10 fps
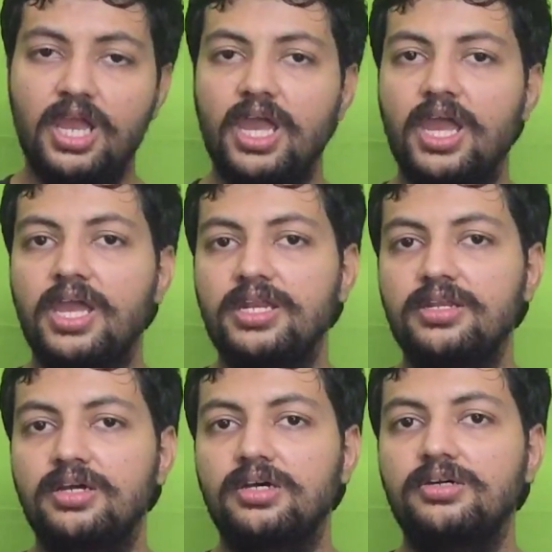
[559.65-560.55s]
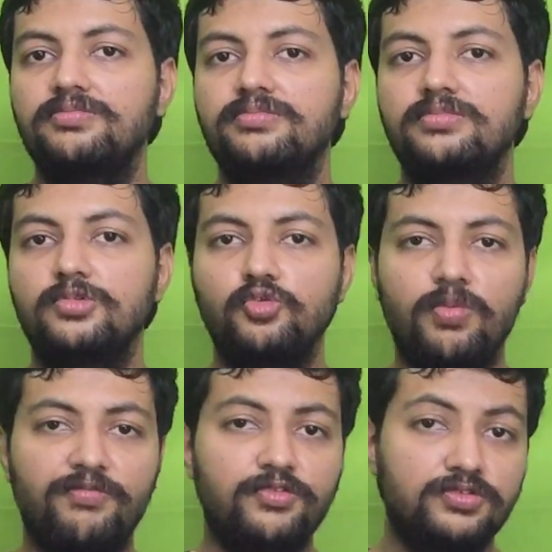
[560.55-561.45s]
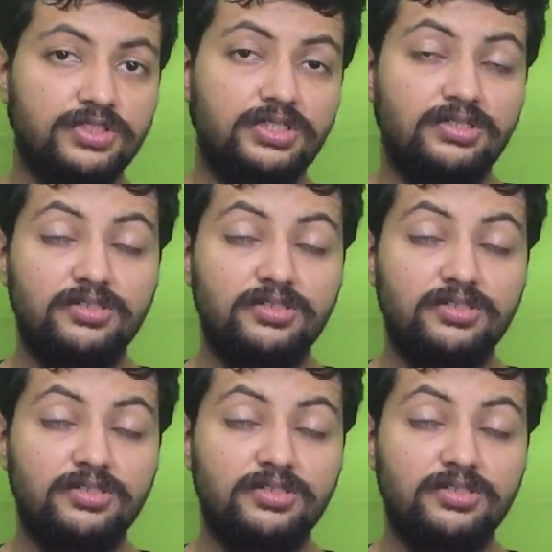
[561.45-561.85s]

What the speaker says: and Numa Fusion.